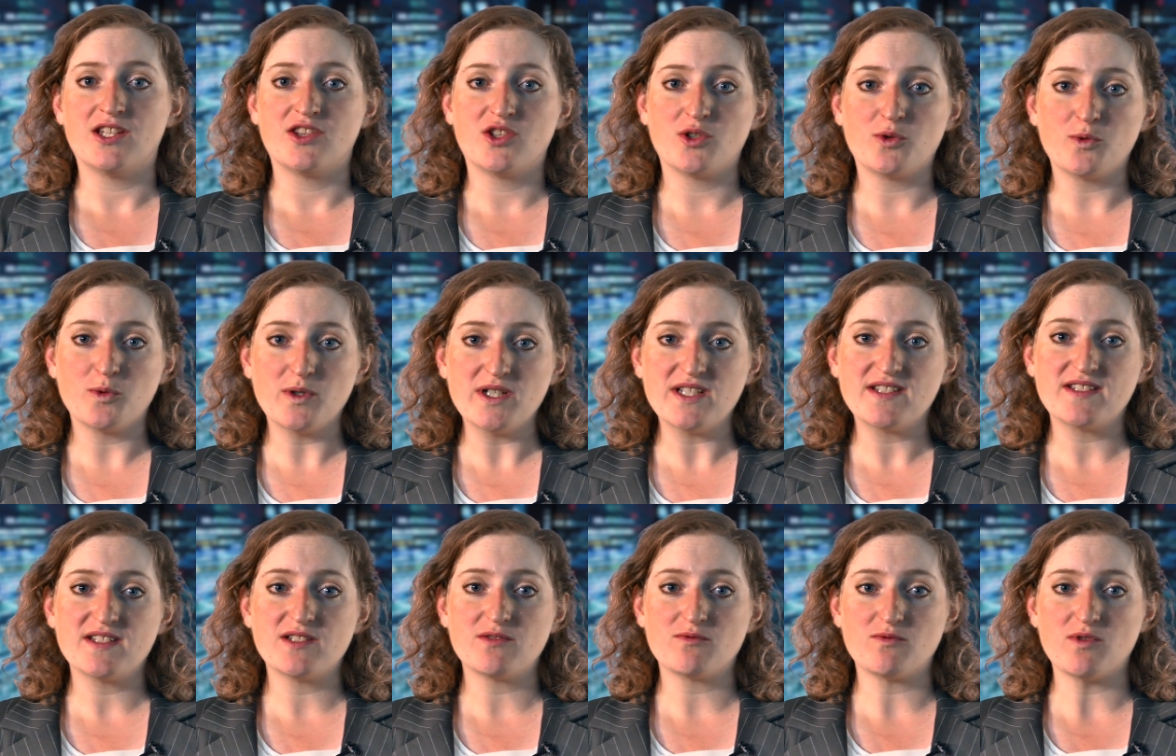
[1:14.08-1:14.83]
The
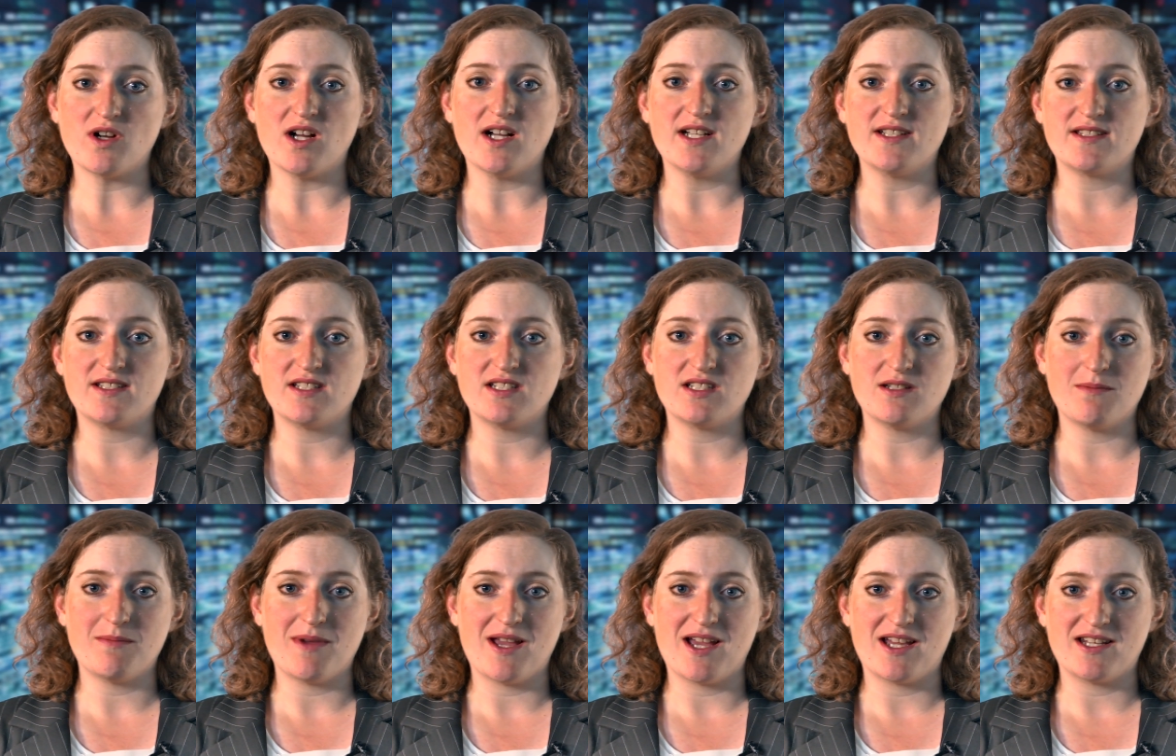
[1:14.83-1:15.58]
recent rise in
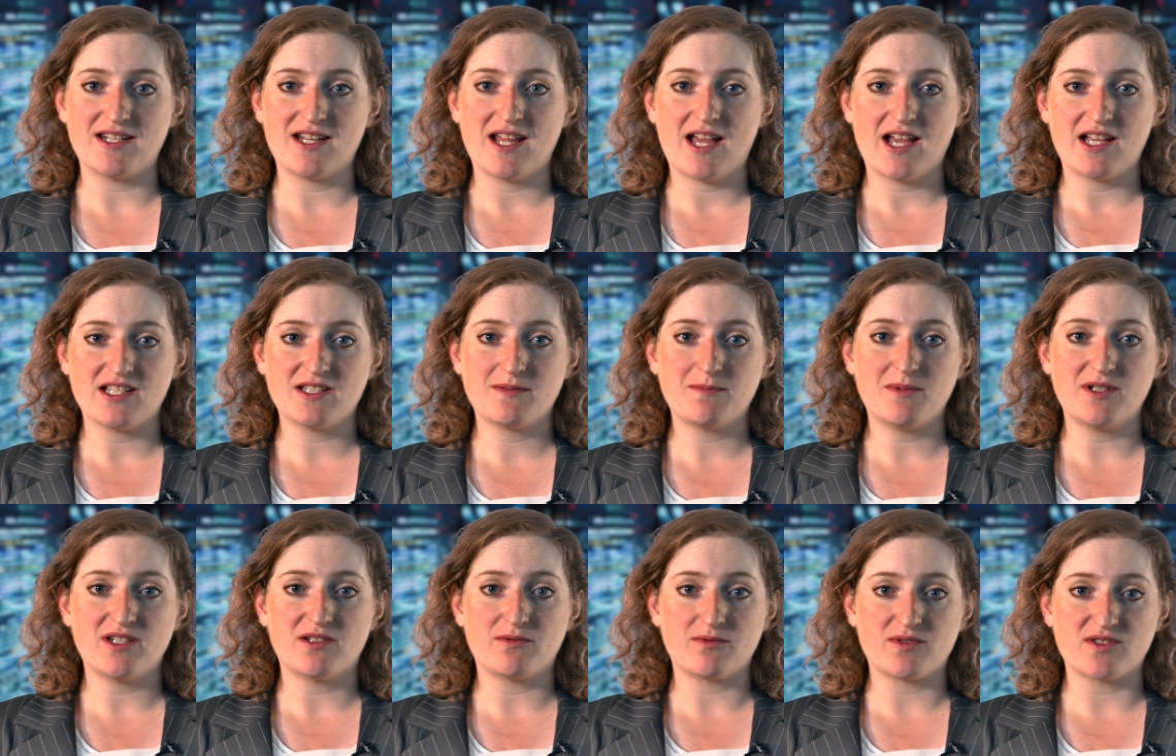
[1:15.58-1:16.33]
demand has
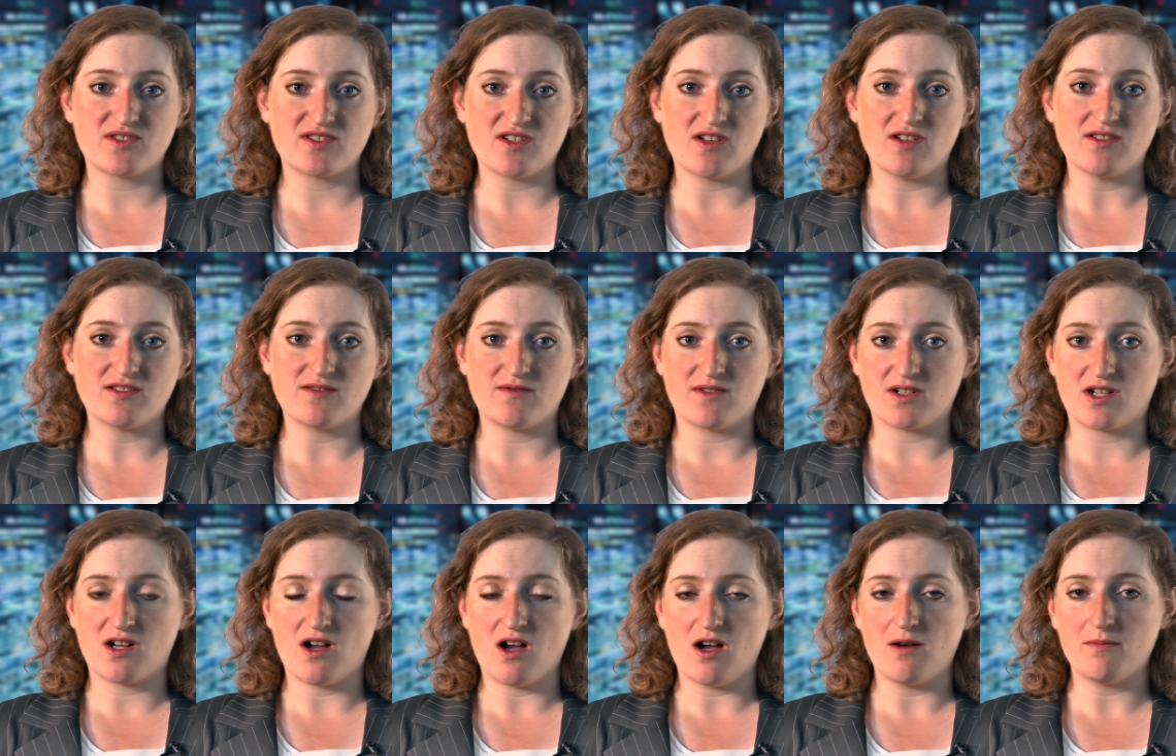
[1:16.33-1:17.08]
been a result of
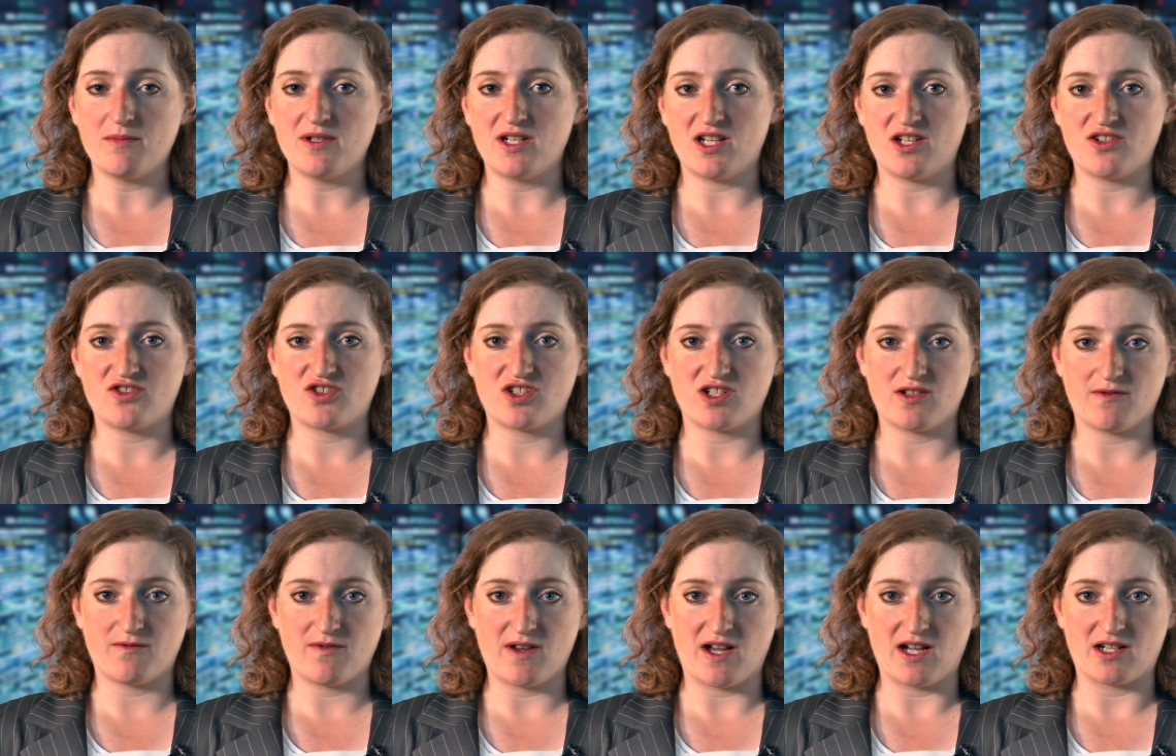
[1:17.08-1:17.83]
a combination
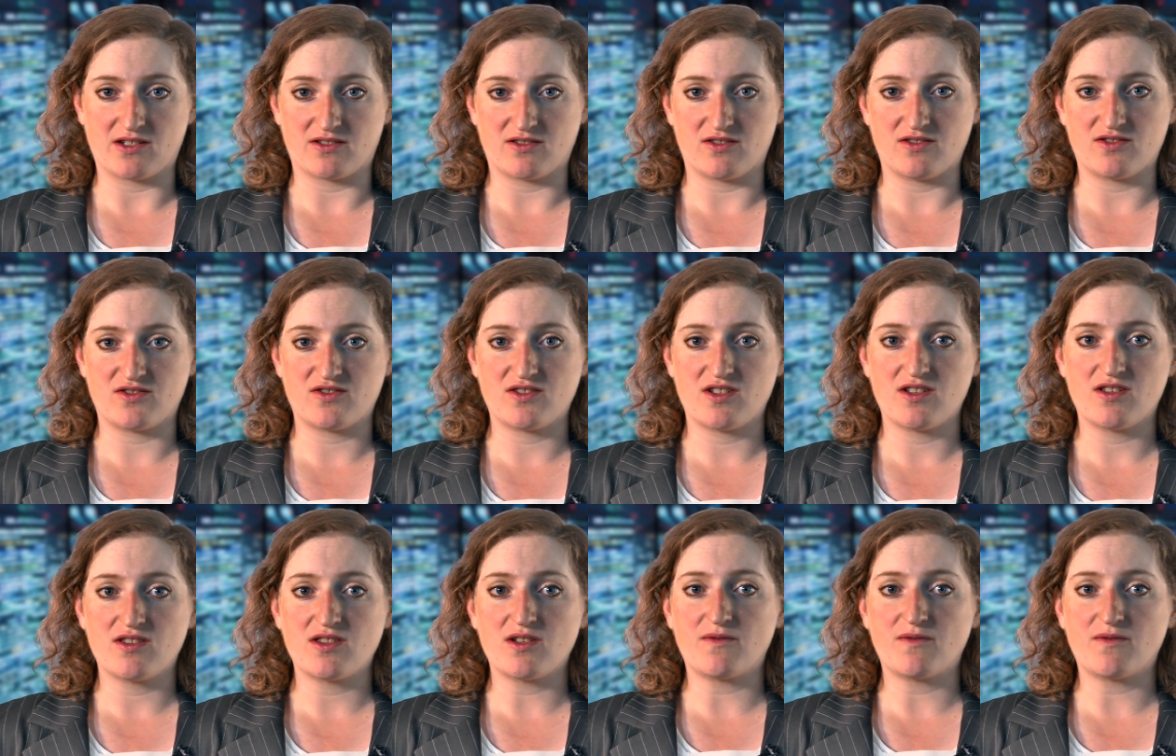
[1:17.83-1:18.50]
of factors.